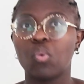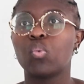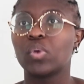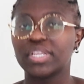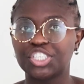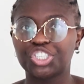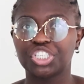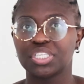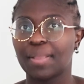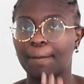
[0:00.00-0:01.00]

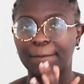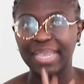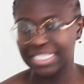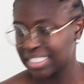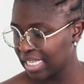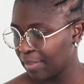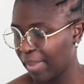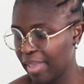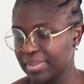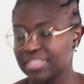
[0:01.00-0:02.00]
which the basic
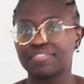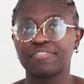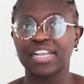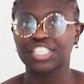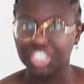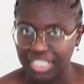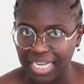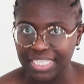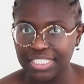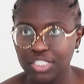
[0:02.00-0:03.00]
baby's
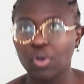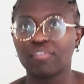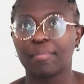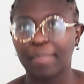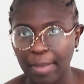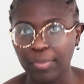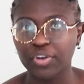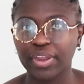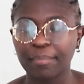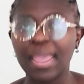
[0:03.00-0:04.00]
functionality of a bum
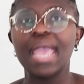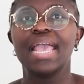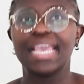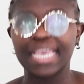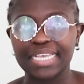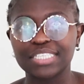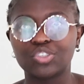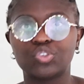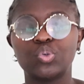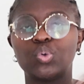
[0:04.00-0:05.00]
cream
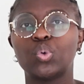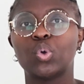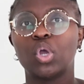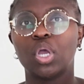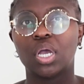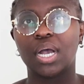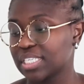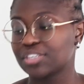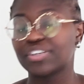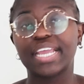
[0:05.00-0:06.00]
is to
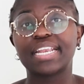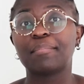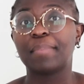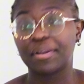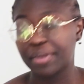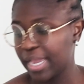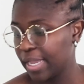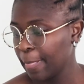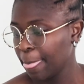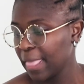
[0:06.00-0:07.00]
just create a
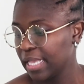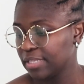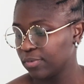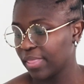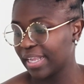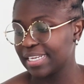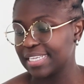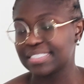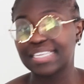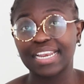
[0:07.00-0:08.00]
barrier so that
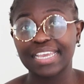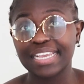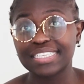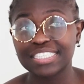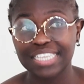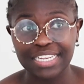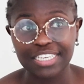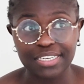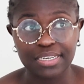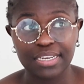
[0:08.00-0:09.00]
his delicate
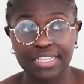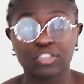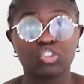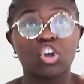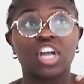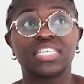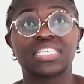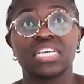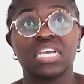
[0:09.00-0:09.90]
skin is not